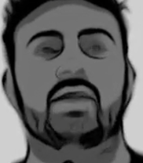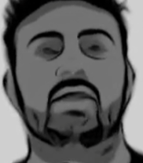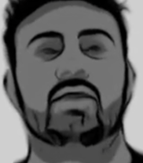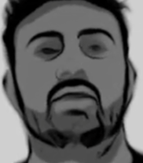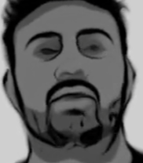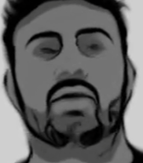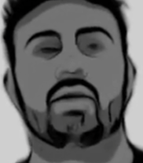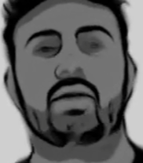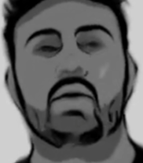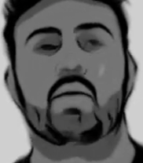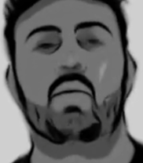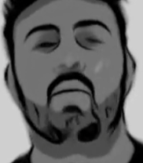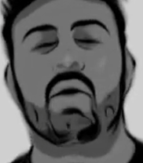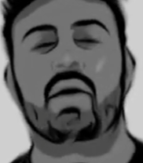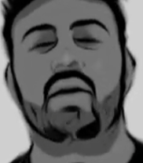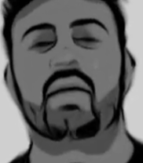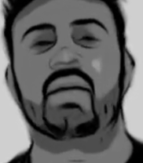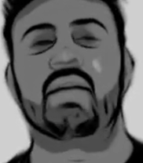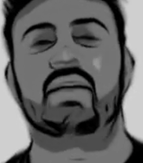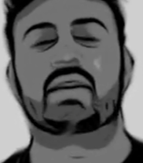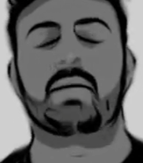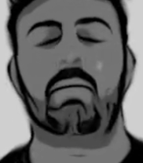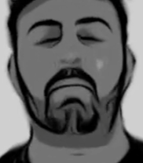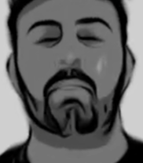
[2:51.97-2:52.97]
So you
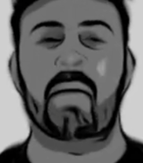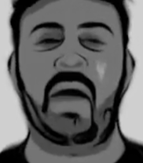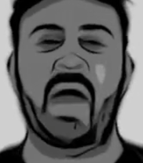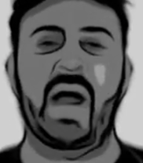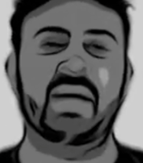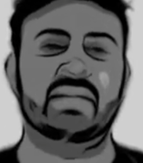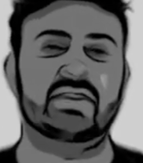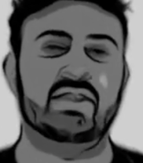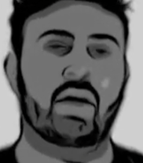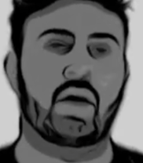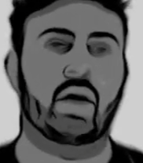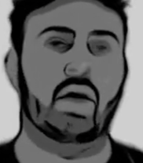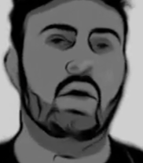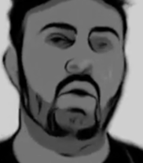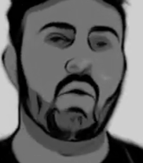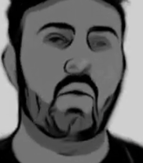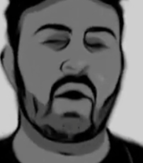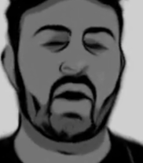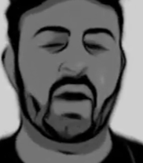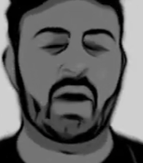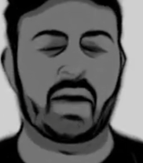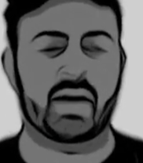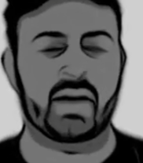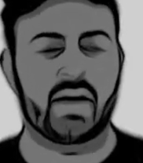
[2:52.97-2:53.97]
want to get the max
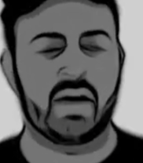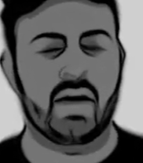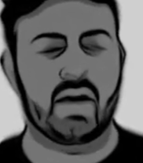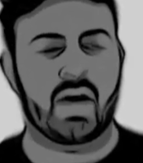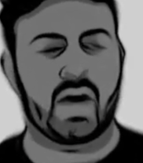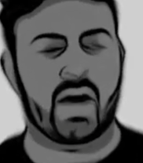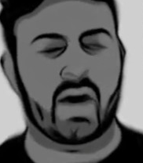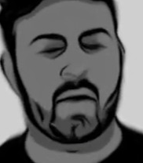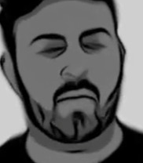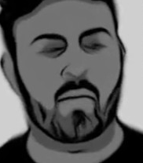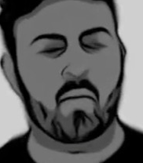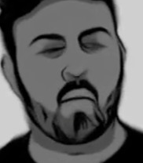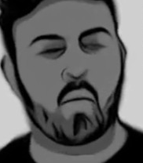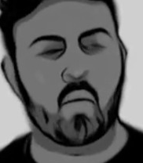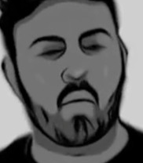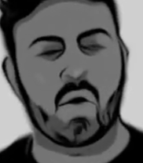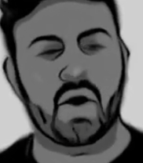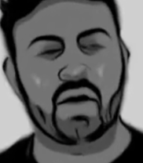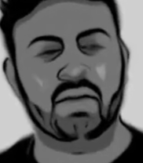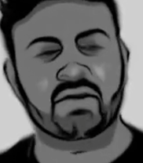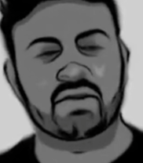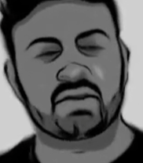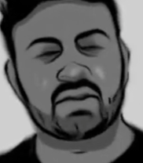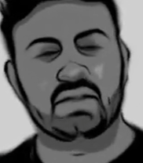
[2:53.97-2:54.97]
ROI and
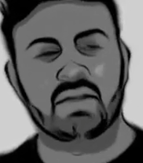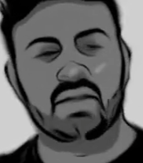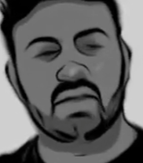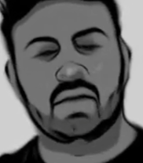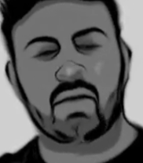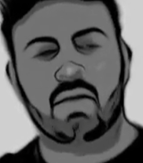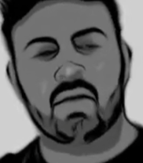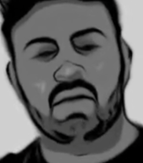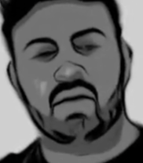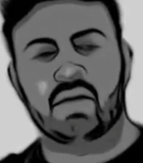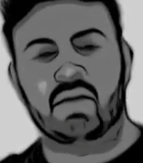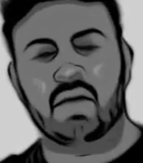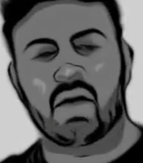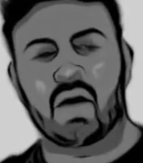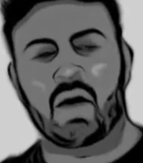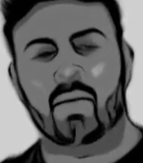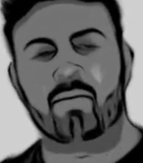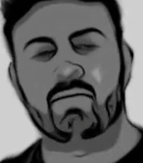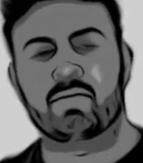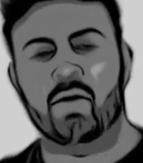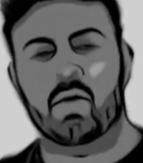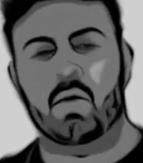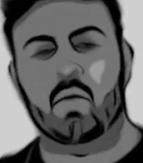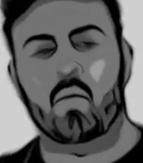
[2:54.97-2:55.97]
what
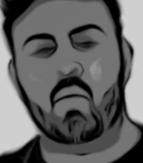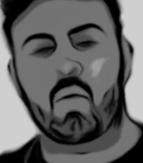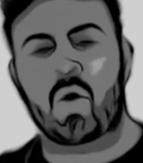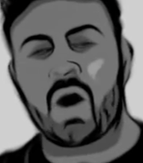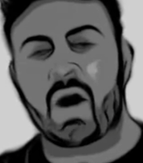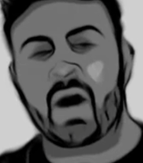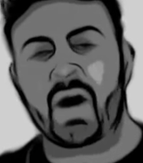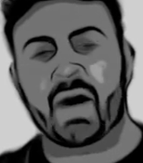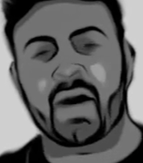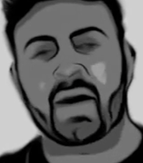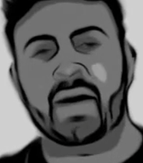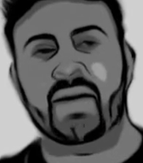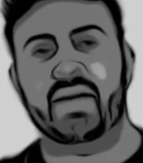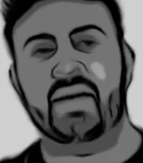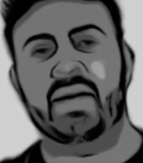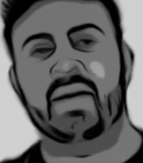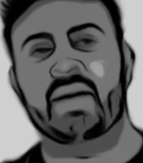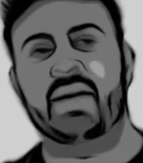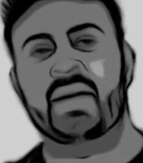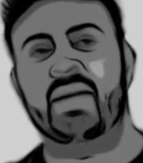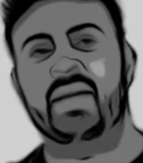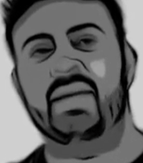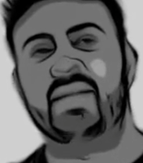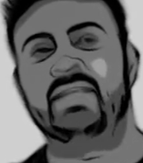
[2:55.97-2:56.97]
your why
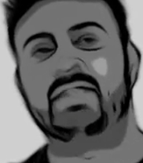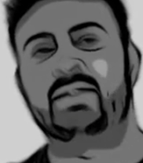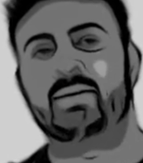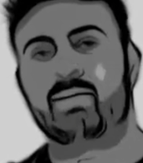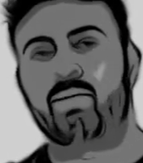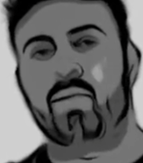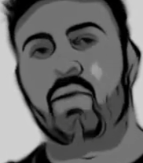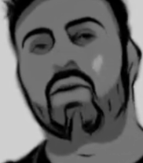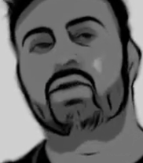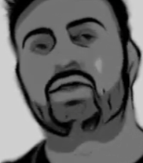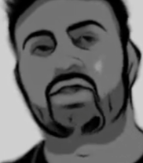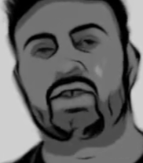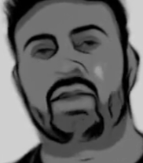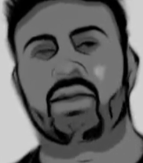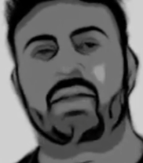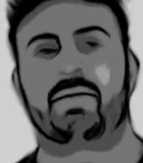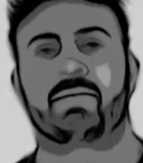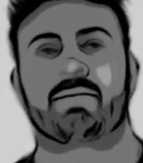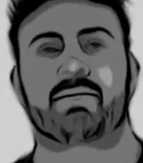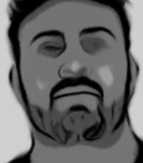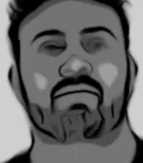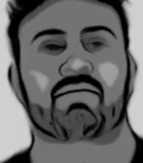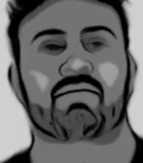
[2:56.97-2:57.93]
is pushing.